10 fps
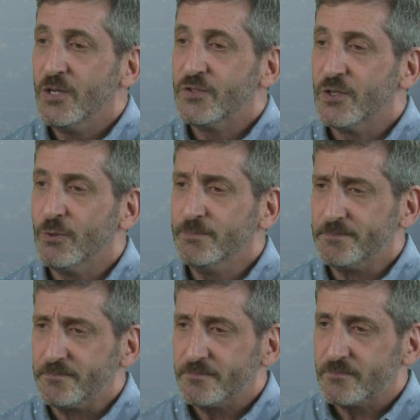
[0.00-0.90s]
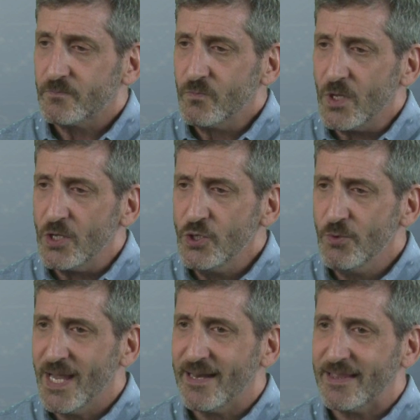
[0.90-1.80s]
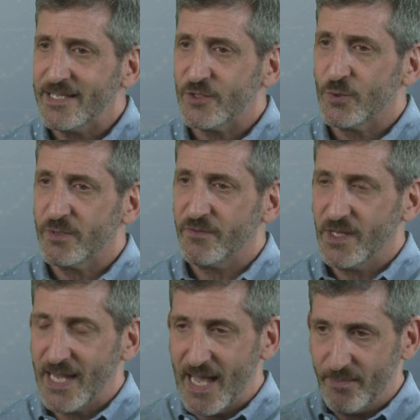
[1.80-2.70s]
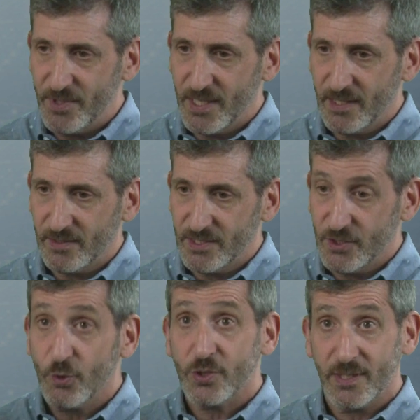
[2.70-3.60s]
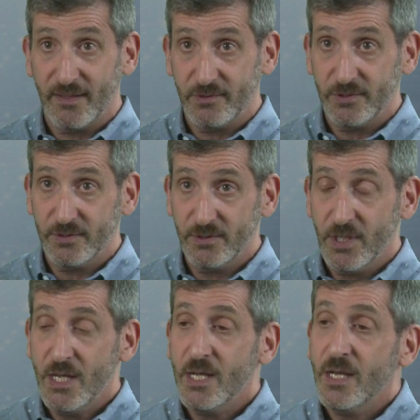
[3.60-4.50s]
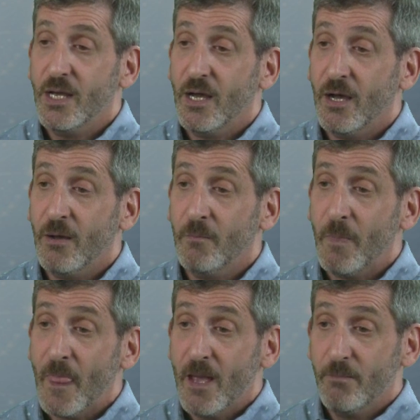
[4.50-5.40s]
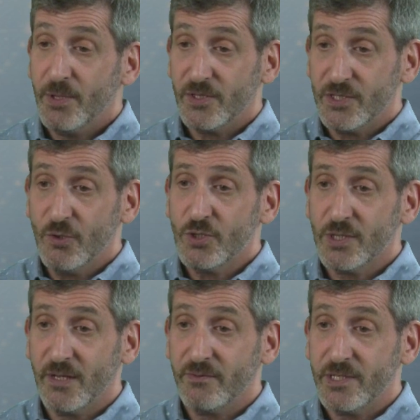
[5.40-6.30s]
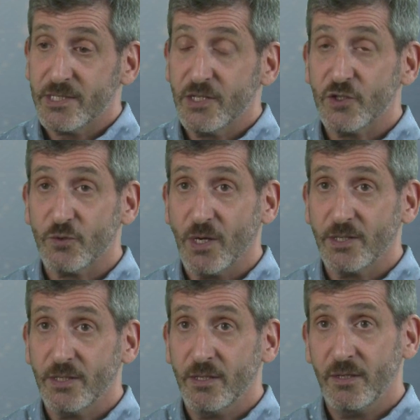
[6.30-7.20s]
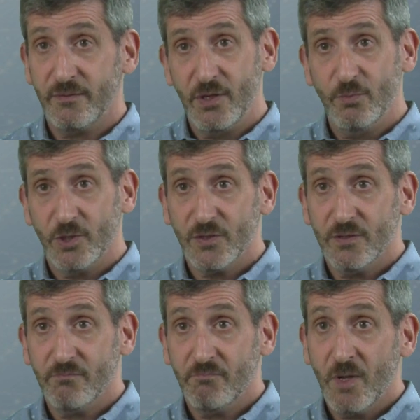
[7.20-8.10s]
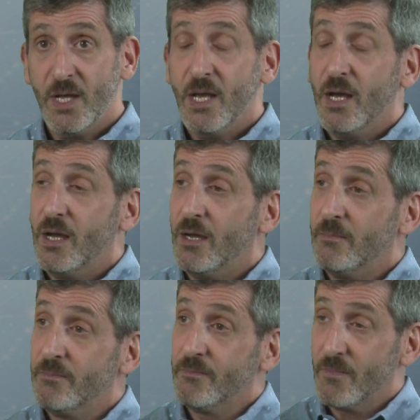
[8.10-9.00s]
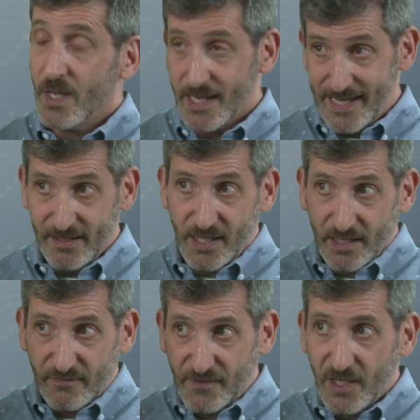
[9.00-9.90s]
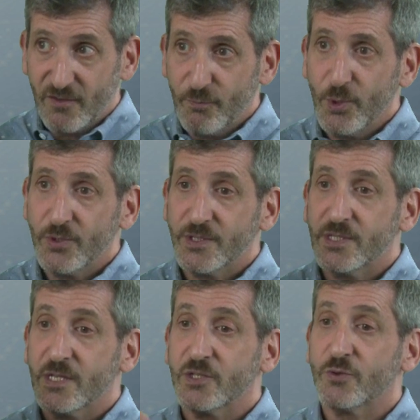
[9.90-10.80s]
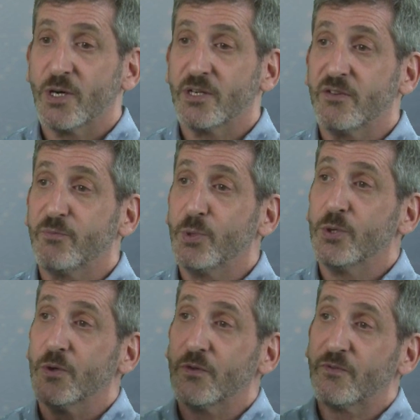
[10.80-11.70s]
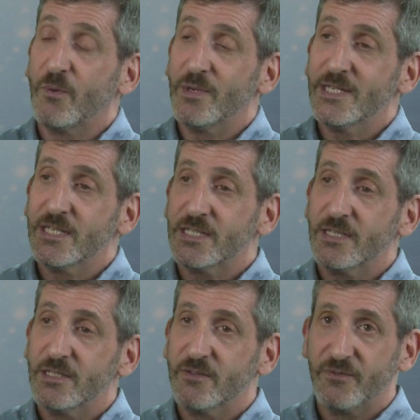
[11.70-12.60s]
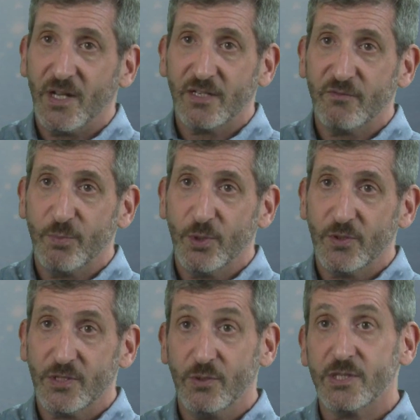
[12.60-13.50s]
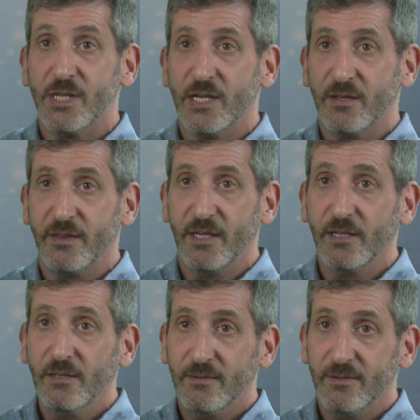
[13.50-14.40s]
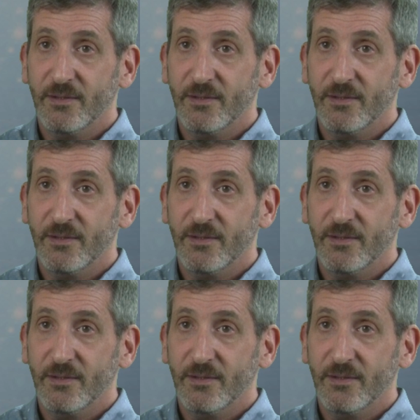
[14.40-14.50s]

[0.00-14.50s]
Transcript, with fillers: So you get this sort of thing happening at the social level. But the social level is constructed of humans. Again, like a flock of birds is constructed of birds. From a distance, a flock of birds looks like a thing.